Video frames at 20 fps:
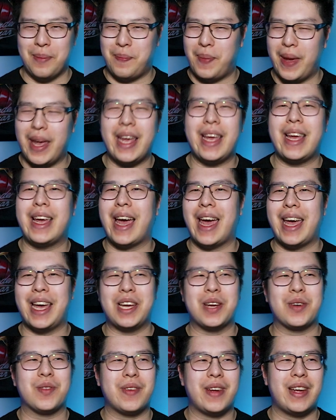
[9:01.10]
being
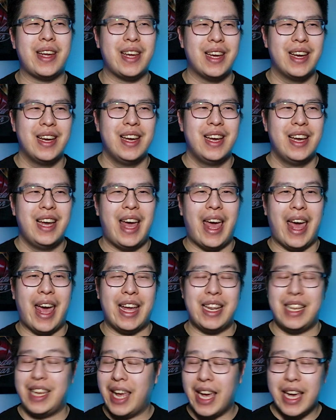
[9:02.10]
angry,
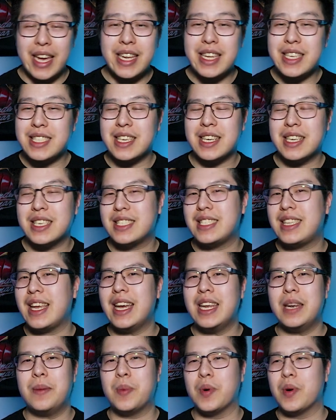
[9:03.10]
and yeah, it is
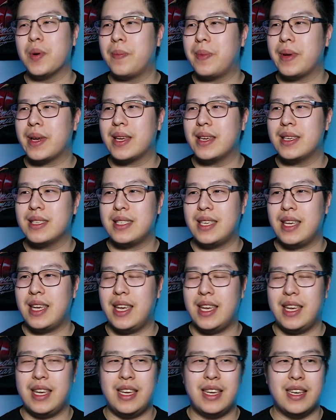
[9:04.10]
understandable because
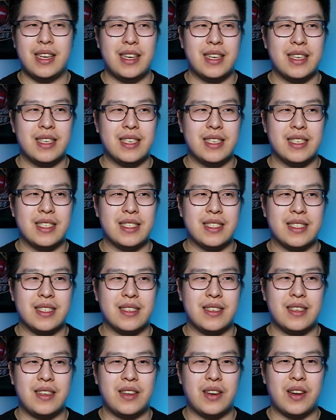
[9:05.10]
he is,
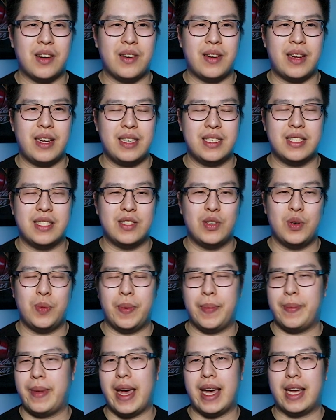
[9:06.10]
you know, he's
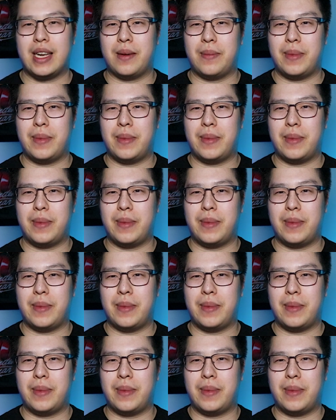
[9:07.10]
Superman.